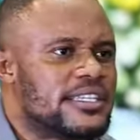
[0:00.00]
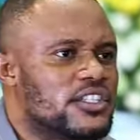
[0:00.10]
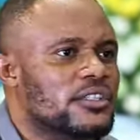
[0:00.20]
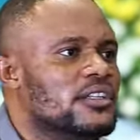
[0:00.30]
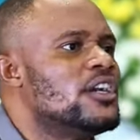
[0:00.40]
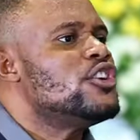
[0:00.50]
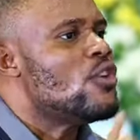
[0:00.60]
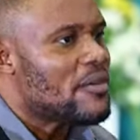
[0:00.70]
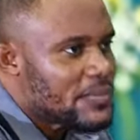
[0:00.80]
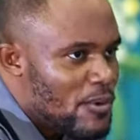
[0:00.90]
the decision,
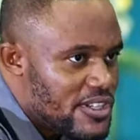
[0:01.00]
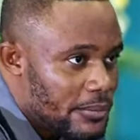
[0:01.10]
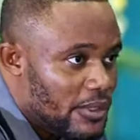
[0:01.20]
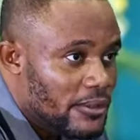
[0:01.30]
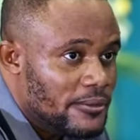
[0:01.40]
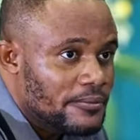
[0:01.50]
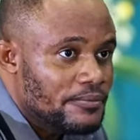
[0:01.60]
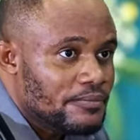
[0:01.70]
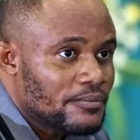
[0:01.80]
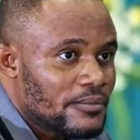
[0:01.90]
you are responsible.
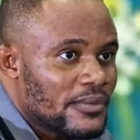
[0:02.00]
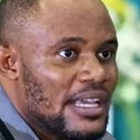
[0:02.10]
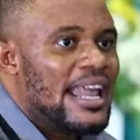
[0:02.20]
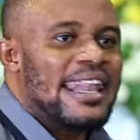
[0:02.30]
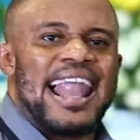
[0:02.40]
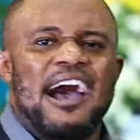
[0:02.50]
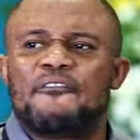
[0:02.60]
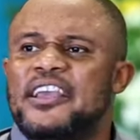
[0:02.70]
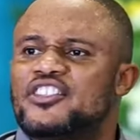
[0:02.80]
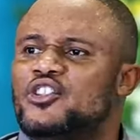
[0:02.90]

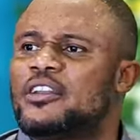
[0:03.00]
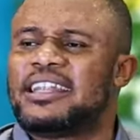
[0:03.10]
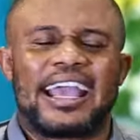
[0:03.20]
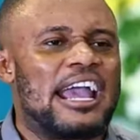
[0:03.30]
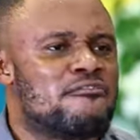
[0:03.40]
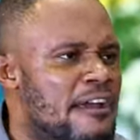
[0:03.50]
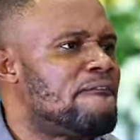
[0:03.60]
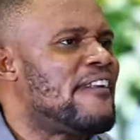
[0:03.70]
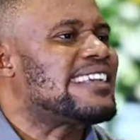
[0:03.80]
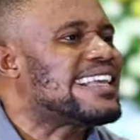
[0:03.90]
Love is not like a
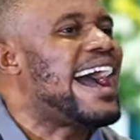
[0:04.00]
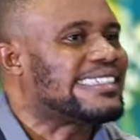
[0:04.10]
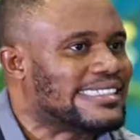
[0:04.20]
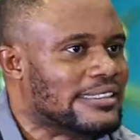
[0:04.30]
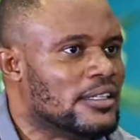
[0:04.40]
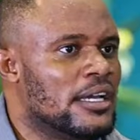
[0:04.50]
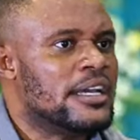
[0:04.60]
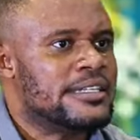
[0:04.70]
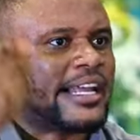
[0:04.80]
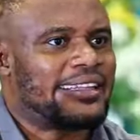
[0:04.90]
reflex action.
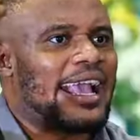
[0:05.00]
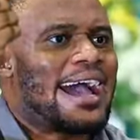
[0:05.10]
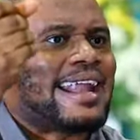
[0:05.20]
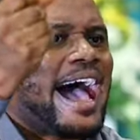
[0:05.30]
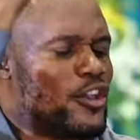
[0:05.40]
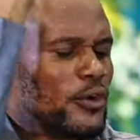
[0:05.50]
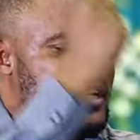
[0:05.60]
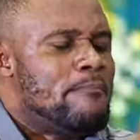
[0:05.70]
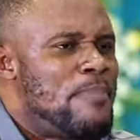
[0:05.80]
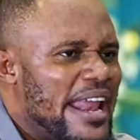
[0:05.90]
They take an
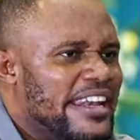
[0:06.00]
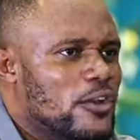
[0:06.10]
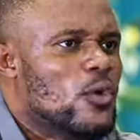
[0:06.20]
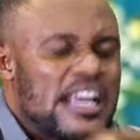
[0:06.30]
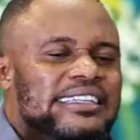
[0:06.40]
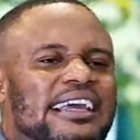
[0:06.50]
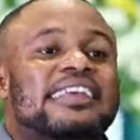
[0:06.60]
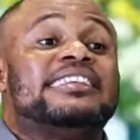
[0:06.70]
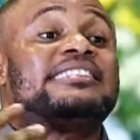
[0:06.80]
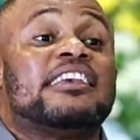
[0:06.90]
iron, they burn you.
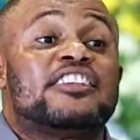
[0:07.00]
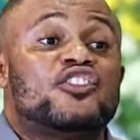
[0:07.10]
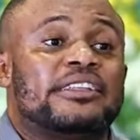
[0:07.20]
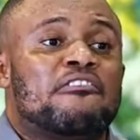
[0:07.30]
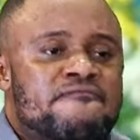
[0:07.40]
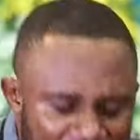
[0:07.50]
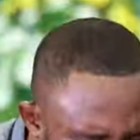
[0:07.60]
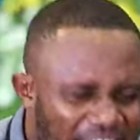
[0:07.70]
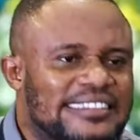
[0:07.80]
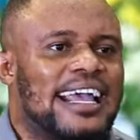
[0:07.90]
It, it's, it's not a
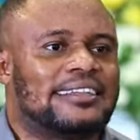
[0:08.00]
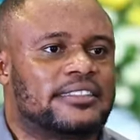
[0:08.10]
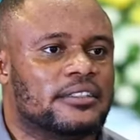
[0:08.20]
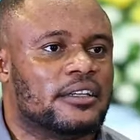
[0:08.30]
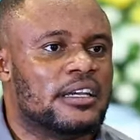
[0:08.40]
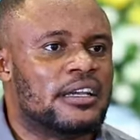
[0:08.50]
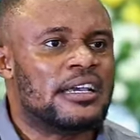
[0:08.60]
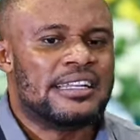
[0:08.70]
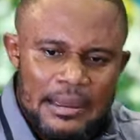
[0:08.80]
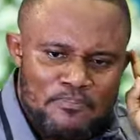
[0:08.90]
reflex action.
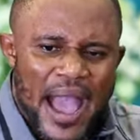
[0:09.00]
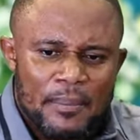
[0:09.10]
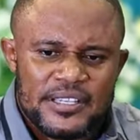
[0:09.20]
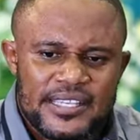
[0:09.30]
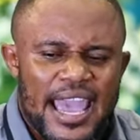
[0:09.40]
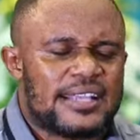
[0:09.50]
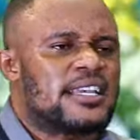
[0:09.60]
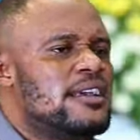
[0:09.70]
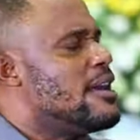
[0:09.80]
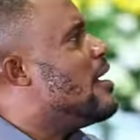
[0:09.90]
The Bible
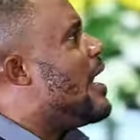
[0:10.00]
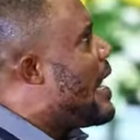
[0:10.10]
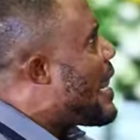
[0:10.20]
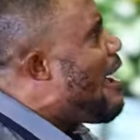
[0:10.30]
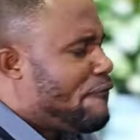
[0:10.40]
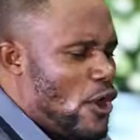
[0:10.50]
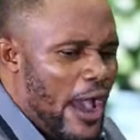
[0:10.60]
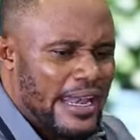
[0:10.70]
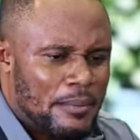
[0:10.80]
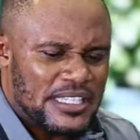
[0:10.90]
says, love
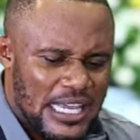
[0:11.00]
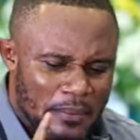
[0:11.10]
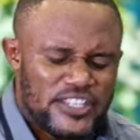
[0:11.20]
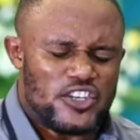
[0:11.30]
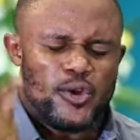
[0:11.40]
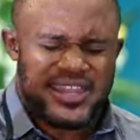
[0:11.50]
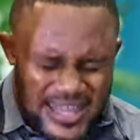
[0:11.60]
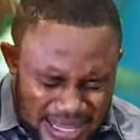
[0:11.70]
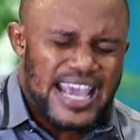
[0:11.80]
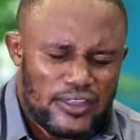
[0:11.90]
your enemies. It means you
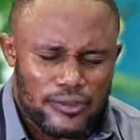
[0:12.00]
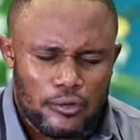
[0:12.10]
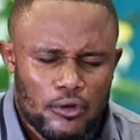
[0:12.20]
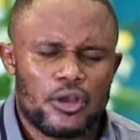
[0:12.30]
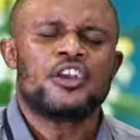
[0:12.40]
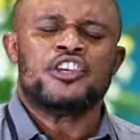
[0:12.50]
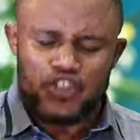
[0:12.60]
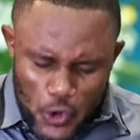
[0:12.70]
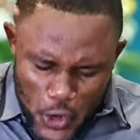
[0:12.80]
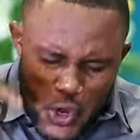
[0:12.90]
think through,
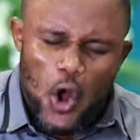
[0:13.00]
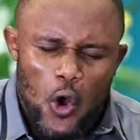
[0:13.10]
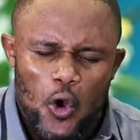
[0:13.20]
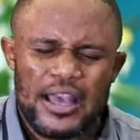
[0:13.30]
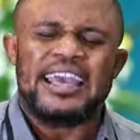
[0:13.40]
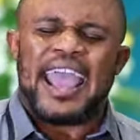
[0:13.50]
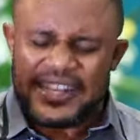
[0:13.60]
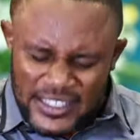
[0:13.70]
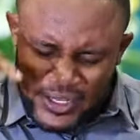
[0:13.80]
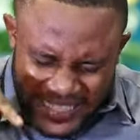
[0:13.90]
you know
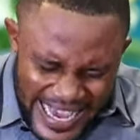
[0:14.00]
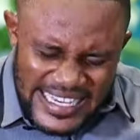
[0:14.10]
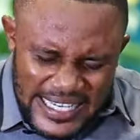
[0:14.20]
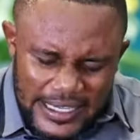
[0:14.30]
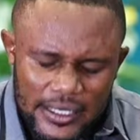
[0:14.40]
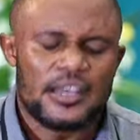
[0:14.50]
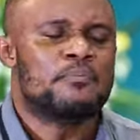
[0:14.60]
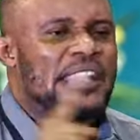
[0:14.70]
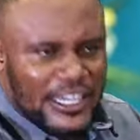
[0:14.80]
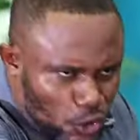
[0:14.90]
it's not easy,
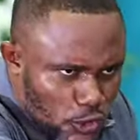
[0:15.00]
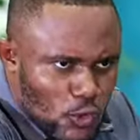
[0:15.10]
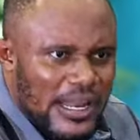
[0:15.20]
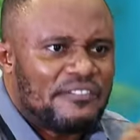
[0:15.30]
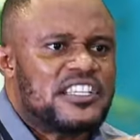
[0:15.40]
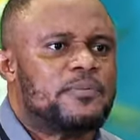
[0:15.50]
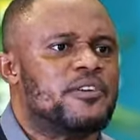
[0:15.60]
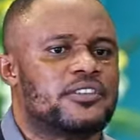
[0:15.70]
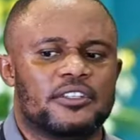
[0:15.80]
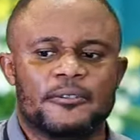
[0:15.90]
but I choose to love
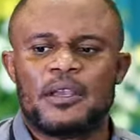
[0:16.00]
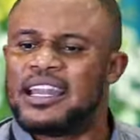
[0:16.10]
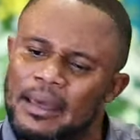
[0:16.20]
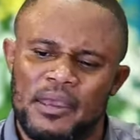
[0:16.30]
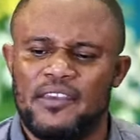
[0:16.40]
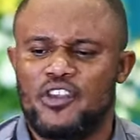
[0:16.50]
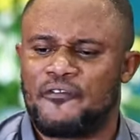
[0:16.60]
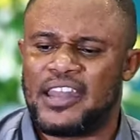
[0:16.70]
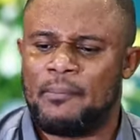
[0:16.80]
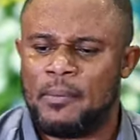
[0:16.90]
this person. Let me
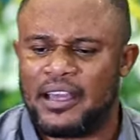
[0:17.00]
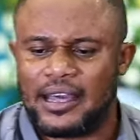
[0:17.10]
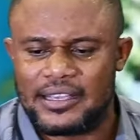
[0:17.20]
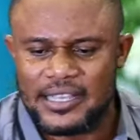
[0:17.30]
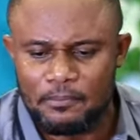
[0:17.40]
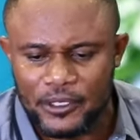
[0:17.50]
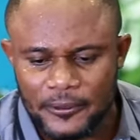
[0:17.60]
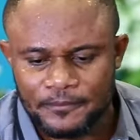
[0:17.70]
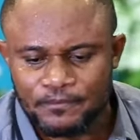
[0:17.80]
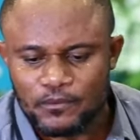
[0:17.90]
give you a further biblical
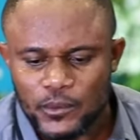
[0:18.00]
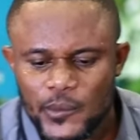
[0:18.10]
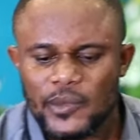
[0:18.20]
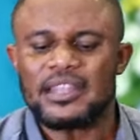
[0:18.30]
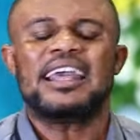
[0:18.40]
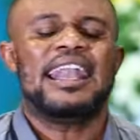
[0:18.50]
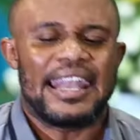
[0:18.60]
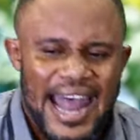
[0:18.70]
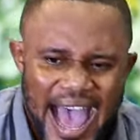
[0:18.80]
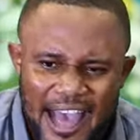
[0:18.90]
example.
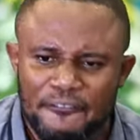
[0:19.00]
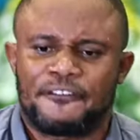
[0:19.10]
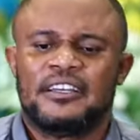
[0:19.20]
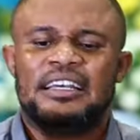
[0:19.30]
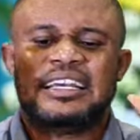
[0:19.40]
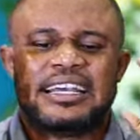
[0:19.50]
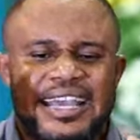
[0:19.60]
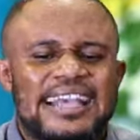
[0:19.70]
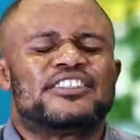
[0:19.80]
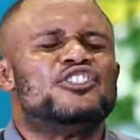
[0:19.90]
Love
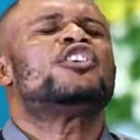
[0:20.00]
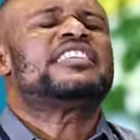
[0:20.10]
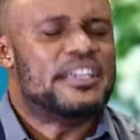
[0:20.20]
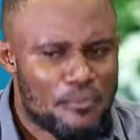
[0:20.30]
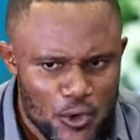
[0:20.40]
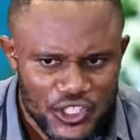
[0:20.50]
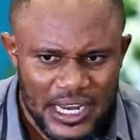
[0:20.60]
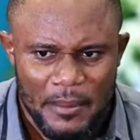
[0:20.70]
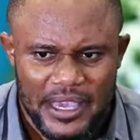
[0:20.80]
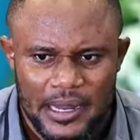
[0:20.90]
is not
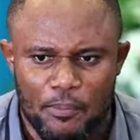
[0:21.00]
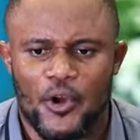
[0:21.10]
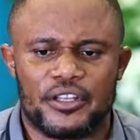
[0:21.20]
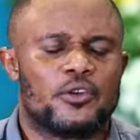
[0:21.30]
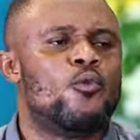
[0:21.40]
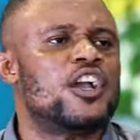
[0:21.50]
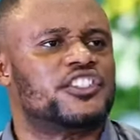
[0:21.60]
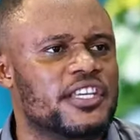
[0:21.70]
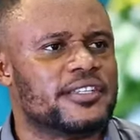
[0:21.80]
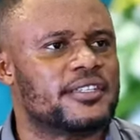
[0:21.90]
emotion. I'm making a point.
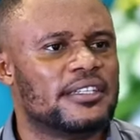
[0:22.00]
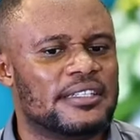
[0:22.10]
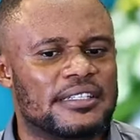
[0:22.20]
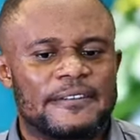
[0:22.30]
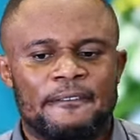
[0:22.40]
Watch this.